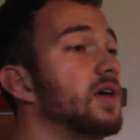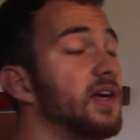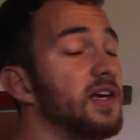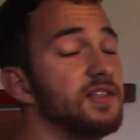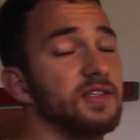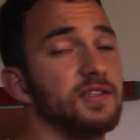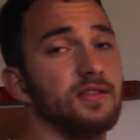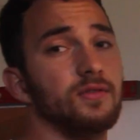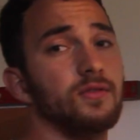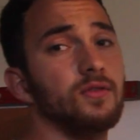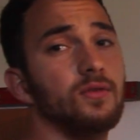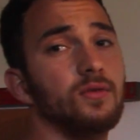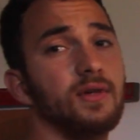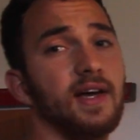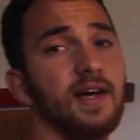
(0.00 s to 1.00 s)
Is it to
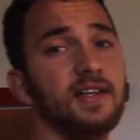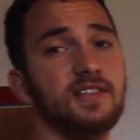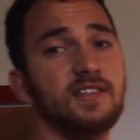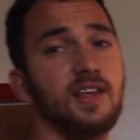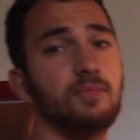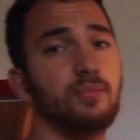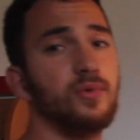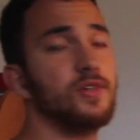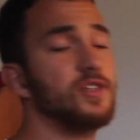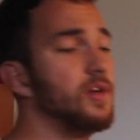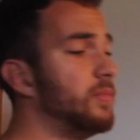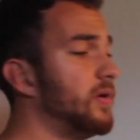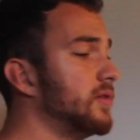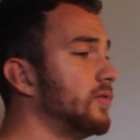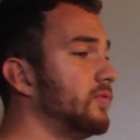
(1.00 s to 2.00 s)
do the handstand
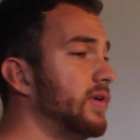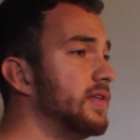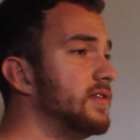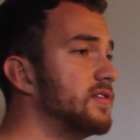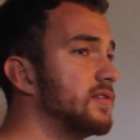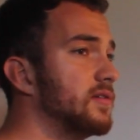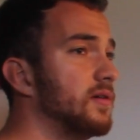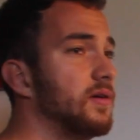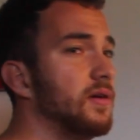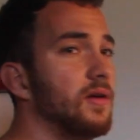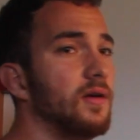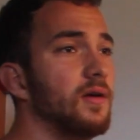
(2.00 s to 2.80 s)
push-up on the rings?